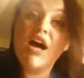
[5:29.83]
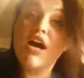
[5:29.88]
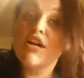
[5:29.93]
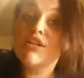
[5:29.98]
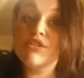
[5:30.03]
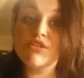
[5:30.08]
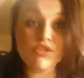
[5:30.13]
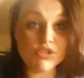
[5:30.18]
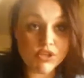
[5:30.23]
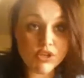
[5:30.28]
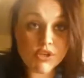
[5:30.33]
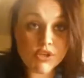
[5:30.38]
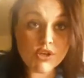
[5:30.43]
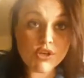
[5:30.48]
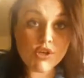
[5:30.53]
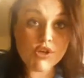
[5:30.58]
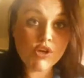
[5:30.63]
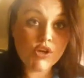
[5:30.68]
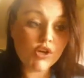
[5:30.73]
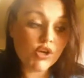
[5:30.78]

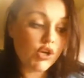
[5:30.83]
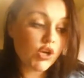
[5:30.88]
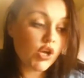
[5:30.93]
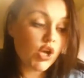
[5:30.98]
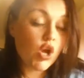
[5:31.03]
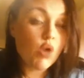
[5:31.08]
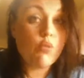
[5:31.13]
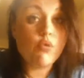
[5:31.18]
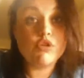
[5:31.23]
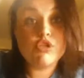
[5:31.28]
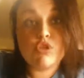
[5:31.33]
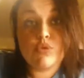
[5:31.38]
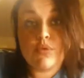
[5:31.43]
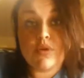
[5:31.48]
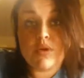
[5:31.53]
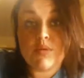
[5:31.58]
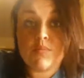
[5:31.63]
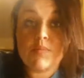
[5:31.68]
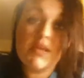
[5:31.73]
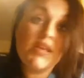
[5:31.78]
ponder
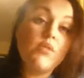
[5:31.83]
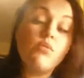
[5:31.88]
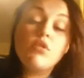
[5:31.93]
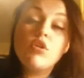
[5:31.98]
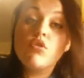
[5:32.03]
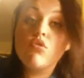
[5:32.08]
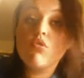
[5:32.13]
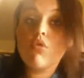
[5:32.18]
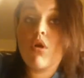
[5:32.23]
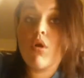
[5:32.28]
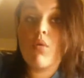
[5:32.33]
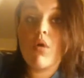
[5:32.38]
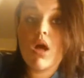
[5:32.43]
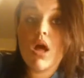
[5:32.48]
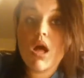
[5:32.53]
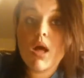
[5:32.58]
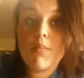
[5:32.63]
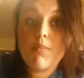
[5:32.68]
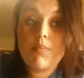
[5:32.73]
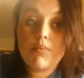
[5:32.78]
what you want to be when you
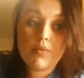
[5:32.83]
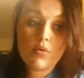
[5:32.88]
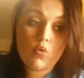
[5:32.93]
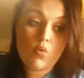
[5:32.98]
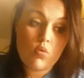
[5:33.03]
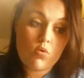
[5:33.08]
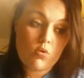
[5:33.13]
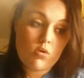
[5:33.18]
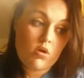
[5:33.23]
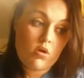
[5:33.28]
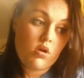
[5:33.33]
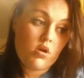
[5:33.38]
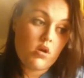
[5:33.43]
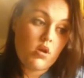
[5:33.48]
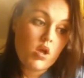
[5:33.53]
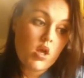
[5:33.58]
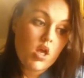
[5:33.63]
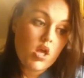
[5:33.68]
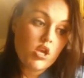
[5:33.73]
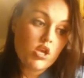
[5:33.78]
grow up,
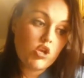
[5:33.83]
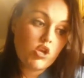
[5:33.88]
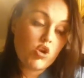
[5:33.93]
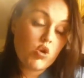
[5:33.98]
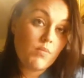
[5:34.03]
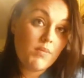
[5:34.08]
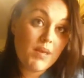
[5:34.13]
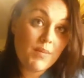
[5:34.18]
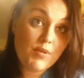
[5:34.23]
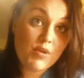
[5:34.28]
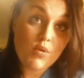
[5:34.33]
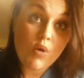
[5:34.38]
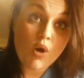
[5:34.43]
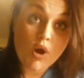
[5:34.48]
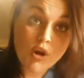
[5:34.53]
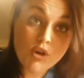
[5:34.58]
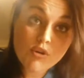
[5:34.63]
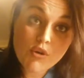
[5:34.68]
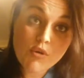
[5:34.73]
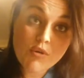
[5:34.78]
or, you know, maybe you
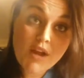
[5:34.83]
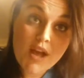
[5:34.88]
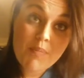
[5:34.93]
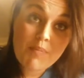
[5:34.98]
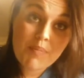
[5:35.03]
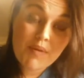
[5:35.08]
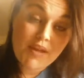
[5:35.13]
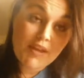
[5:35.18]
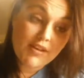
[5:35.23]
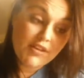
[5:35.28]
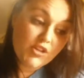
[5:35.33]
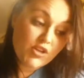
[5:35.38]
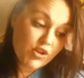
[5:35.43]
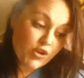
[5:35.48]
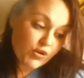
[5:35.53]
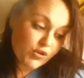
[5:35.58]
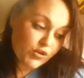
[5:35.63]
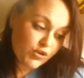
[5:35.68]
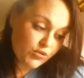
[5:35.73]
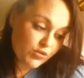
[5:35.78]
are grown up, but,
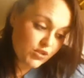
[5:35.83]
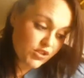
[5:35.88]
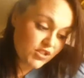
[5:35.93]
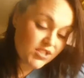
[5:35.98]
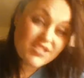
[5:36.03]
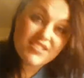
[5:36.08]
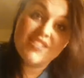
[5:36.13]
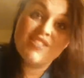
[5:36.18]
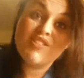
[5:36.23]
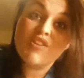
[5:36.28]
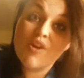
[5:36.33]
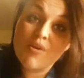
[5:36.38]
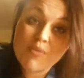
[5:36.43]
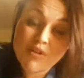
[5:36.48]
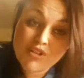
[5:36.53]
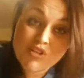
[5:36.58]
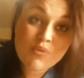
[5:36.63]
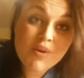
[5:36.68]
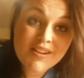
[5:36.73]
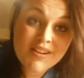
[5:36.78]
you know, you just still
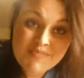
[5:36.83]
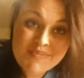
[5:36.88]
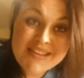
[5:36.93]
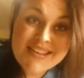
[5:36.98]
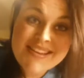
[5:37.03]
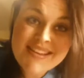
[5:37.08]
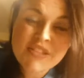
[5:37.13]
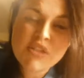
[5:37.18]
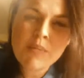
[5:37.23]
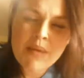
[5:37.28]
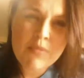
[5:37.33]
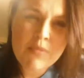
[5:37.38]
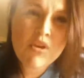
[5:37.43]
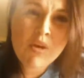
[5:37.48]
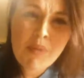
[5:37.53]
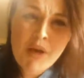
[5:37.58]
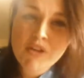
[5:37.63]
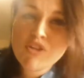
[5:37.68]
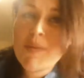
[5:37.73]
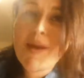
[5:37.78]
aren't what you want to be.
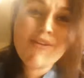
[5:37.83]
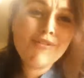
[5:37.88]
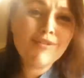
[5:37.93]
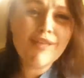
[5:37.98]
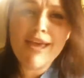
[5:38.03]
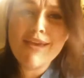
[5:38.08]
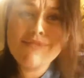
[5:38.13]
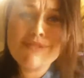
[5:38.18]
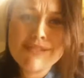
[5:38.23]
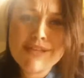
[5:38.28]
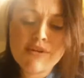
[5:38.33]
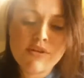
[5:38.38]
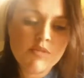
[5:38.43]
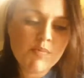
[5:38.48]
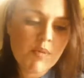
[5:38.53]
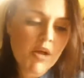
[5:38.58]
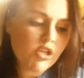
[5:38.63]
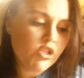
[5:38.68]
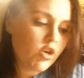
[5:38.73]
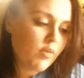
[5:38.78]
So maybe you could ponder about your
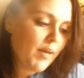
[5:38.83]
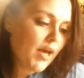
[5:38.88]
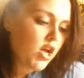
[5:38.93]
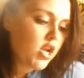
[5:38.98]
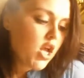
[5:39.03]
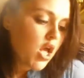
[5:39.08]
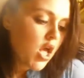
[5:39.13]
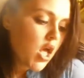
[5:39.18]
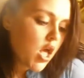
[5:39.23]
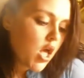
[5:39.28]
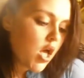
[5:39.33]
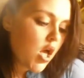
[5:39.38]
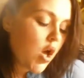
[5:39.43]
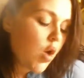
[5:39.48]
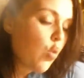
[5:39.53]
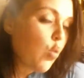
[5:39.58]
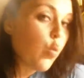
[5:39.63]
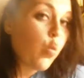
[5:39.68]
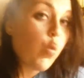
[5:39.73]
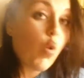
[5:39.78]
life skills, ponder
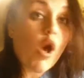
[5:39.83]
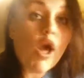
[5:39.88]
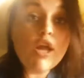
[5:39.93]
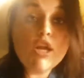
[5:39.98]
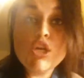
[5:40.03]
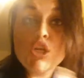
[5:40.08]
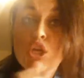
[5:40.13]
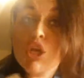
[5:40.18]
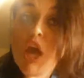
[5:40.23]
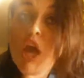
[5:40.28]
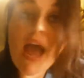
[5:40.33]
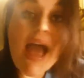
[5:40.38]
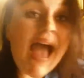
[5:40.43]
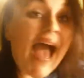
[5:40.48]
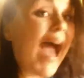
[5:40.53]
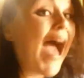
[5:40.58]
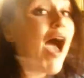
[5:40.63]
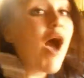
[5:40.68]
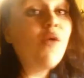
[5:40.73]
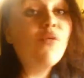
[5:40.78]
about
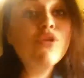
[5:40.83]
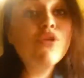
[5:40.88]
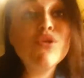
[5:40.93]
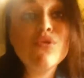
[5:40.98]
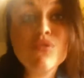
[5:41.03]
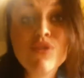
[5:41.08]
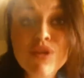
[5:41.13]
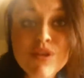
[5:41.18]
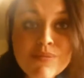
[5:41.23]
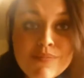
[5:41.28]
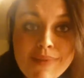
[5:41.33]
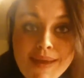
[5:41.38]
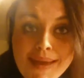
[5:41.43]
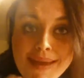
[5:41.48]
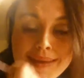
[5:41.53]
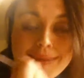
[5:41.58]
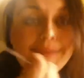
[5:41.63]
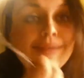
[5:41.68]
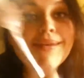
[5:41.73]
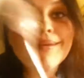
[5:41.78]

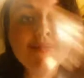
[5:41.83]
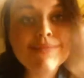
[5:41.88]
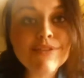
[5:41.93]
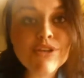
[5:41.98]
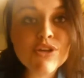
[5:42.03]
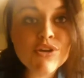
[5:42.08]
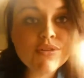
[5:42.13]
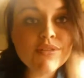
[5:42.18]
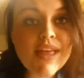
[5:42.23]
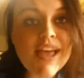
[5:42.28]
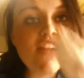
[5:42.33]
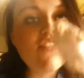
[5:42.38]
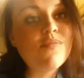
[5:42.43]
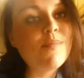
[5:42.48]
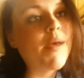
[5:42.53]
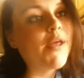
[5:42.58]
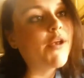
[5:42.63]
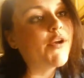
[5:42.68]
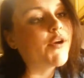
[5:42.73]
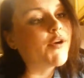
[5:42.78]
how you could make
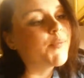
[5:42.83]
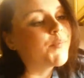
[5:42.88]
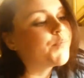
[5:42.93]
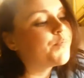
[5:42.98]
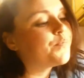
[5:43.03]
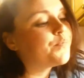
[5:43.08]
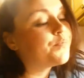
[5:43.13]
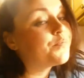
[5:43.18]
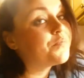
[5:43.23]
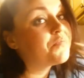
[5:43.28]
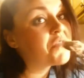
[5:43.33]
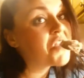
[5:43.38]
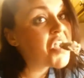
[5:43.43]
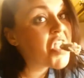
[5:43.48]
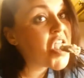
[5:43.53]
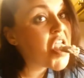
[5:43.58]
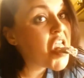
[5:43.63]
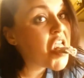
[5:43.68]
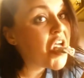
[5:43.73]
your life better.